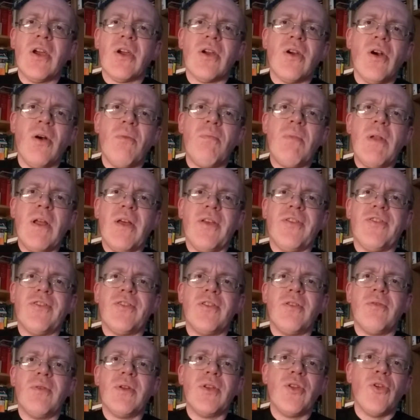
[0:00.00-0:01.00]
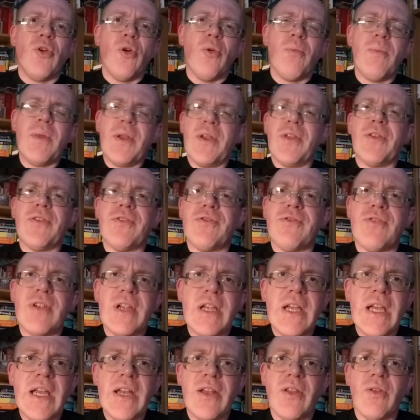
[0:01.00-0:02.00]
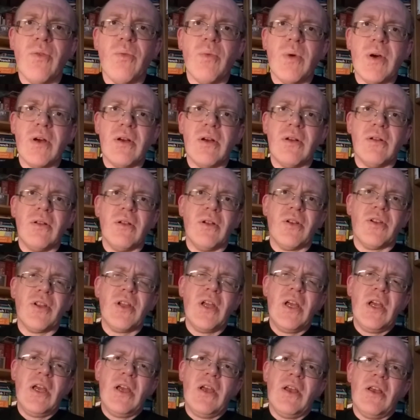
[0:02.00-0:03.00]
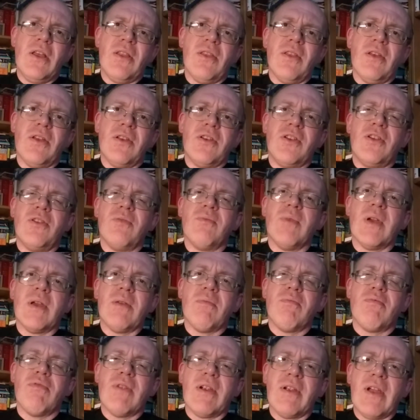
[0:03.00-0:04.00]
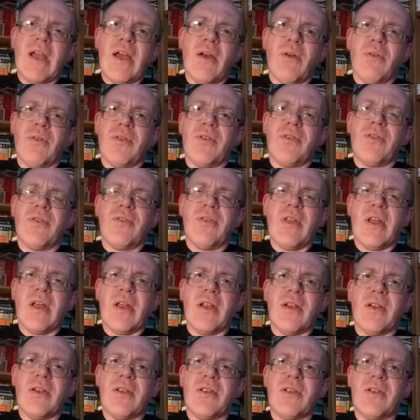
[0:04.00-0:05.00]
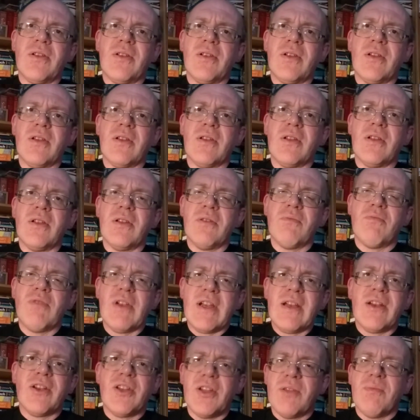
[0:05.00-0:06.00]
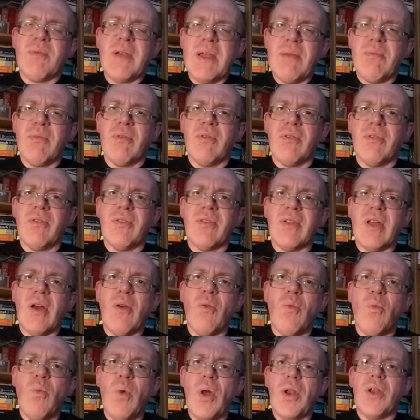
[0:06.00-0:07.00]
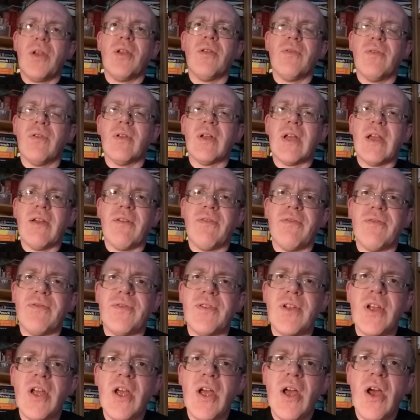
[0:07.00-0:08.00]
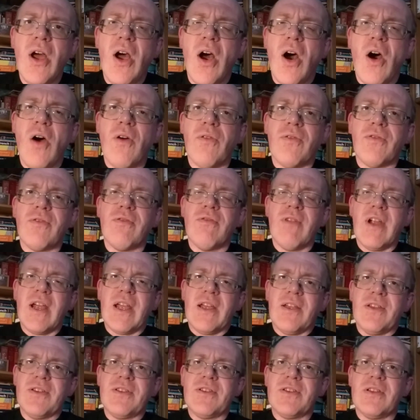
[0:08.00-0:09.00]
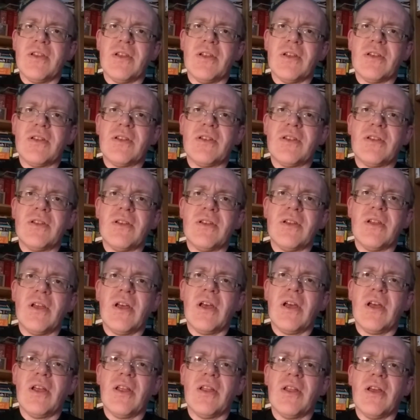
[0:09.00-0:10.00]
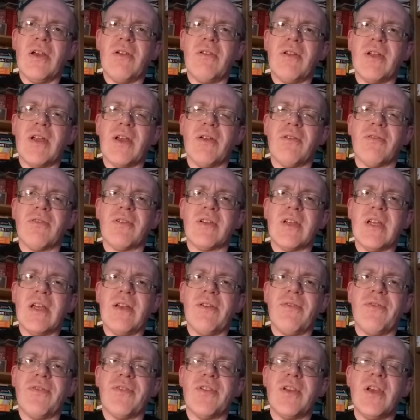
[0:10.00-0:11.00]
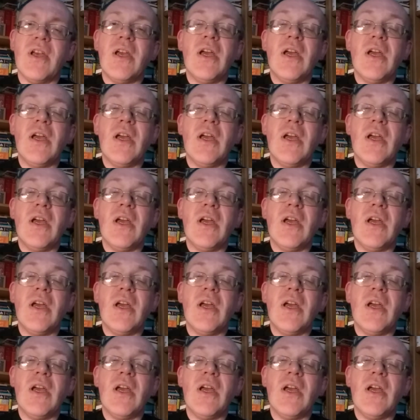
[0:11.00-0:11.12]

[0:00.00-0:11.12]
God bless you in your ministry in the world, that you may bring out that, that bring to people that wonderful gift of grace that uh, the Holy Ghost gives.